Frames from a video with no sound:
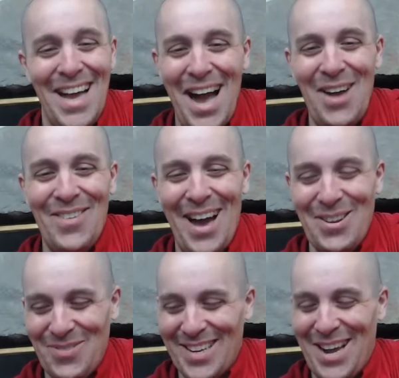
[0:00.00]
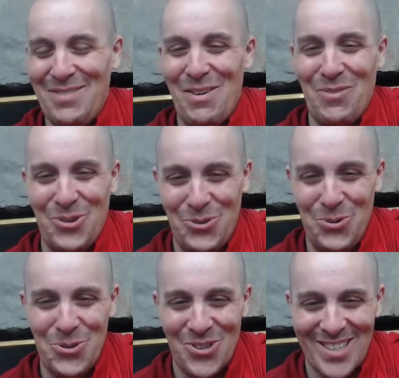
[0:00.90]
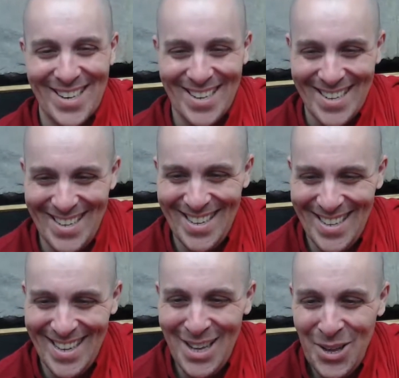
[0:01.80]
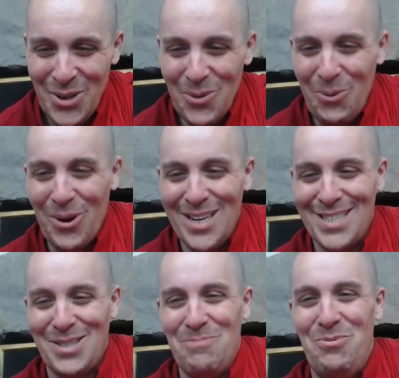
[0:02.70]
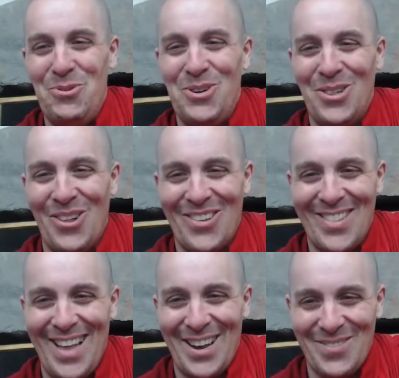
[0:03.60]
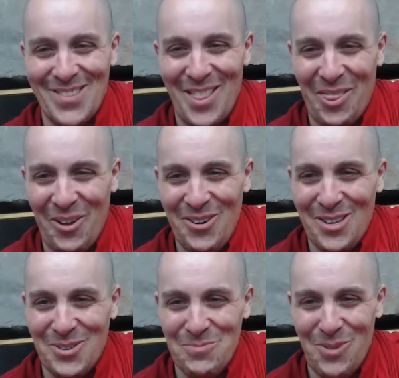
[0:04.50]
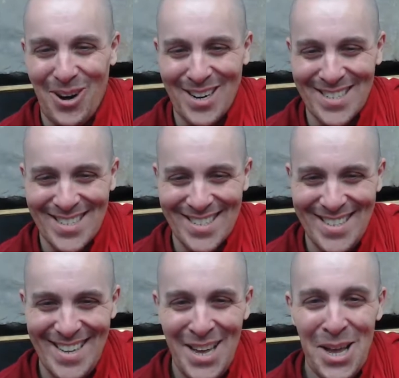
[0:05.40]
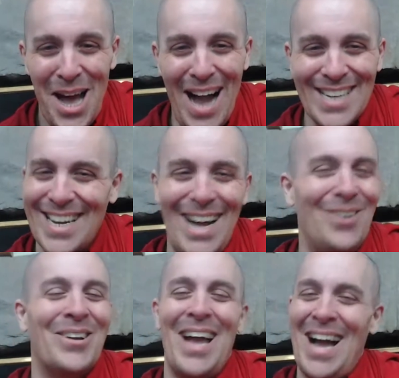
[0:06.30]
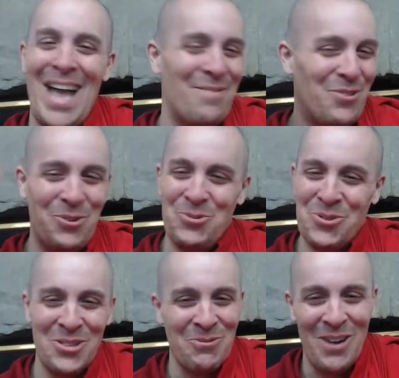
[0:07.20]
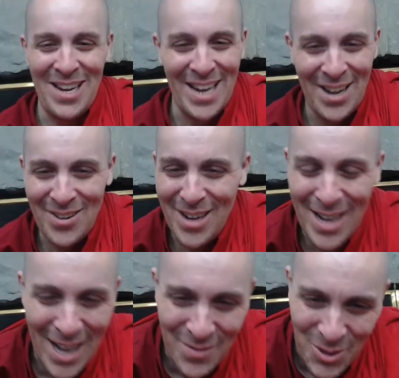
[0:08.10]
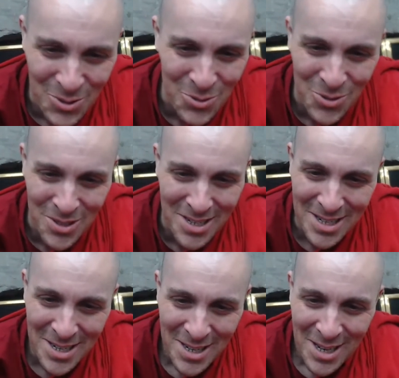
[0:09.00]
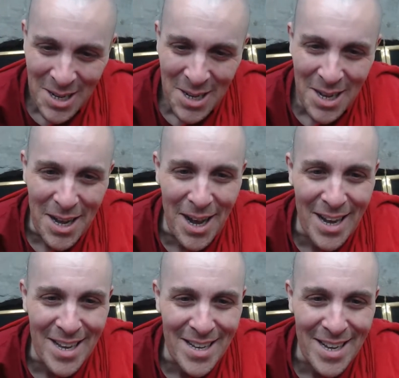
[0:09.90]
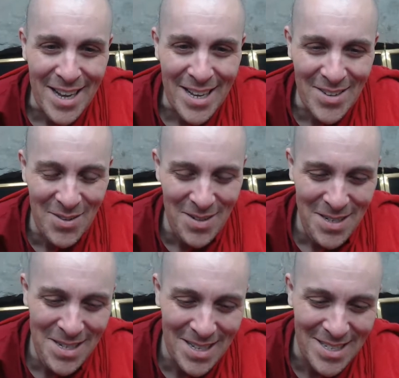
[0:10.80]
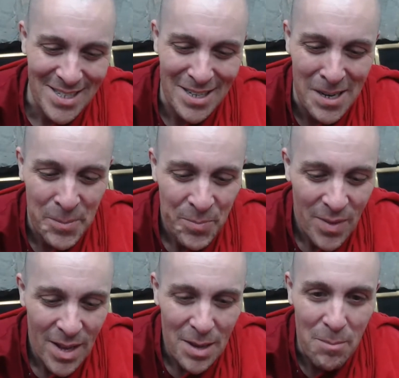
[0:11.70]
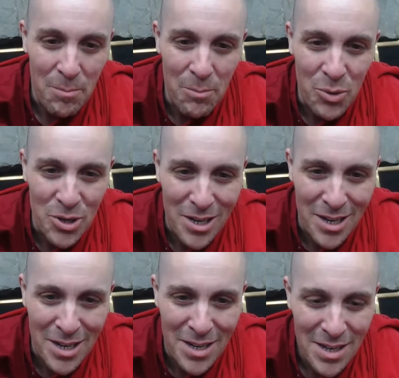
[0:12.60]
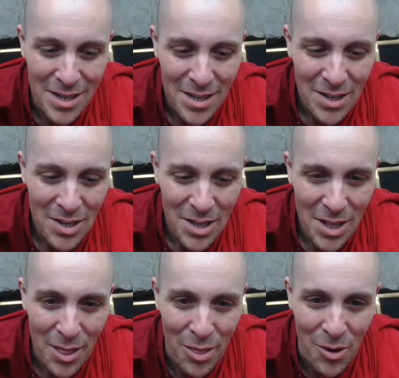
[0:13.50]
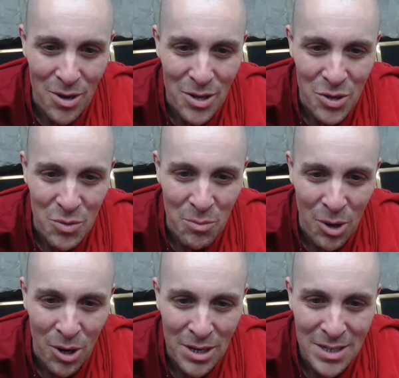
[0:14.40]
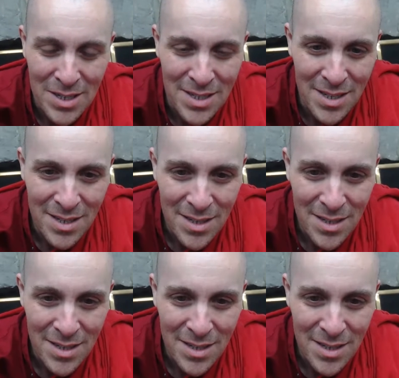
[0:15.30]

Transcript: I don't think I've ever Googled it. What does the Buddha look like with the 32 marks? Okay, I have to Google it right now. I have to Google it. Yeah, yeah. Let's see. Buddha 32 marks